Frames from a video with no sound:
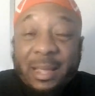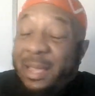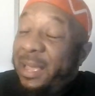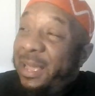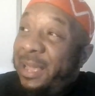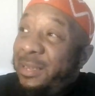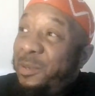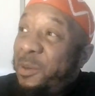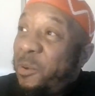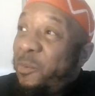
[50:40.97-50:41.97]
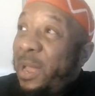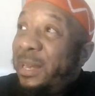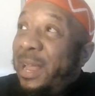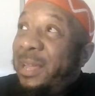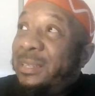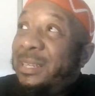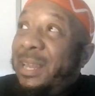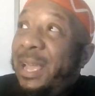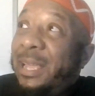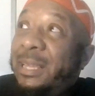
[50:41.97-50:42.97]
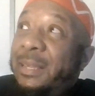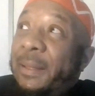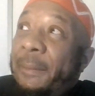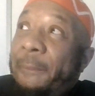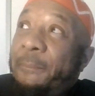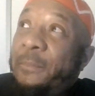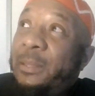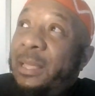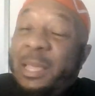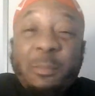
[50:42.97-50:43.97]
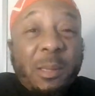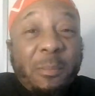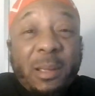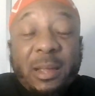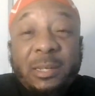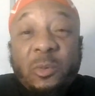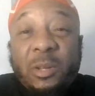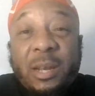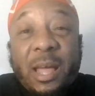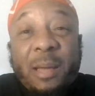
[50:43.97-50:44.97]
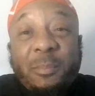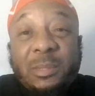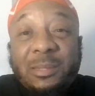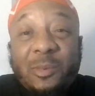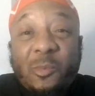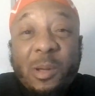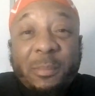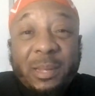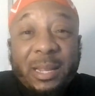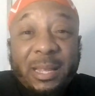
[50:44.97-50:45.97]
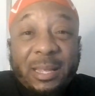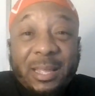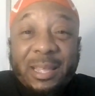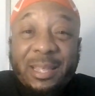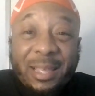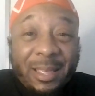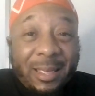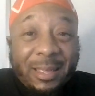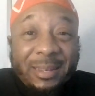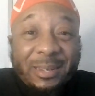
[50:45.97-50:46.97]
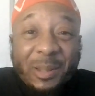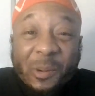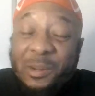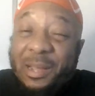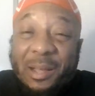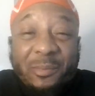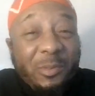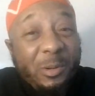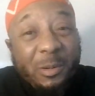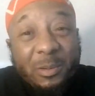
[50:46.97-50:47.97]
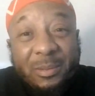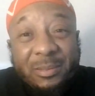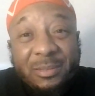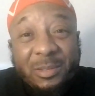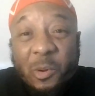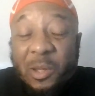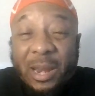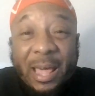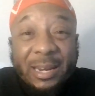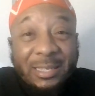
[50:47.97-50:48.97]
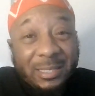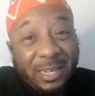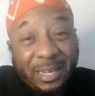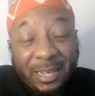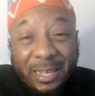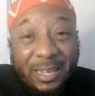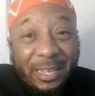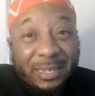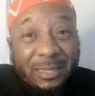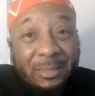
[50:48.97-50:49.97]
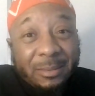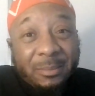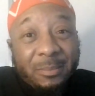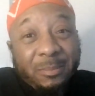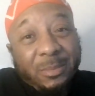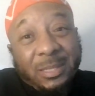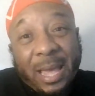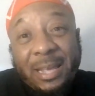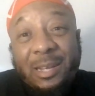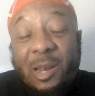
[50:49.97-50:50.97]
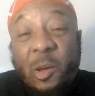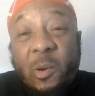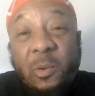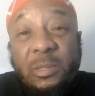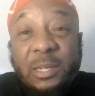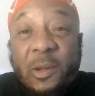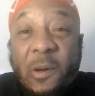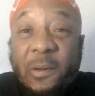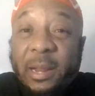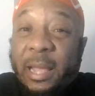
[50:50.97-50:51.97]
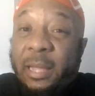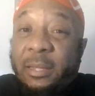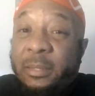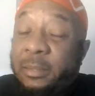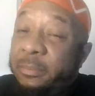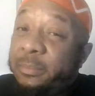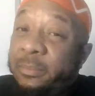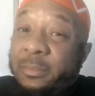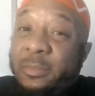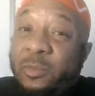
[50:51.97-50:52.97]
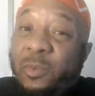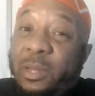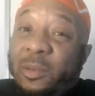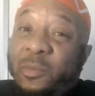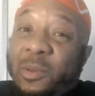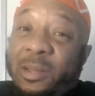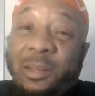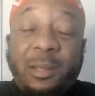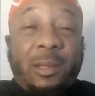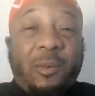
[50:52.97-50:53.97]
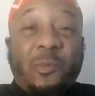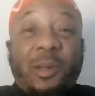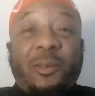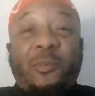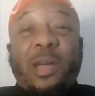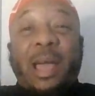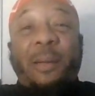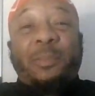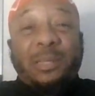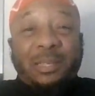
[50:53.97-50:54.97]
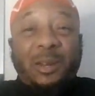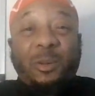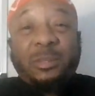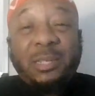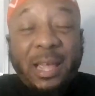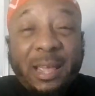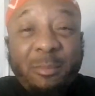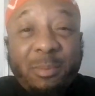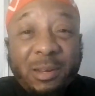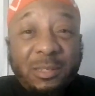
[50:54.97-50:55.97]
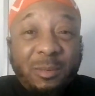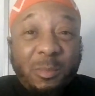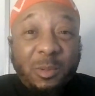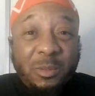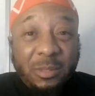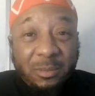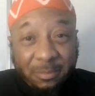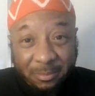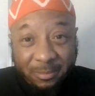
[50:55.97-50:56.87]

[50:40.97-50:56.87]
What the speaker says: And, right now, today, he been married to a non-Muslim woman and don't cover, show a lot of skin, tight clothes and all that. What happened to those same principles?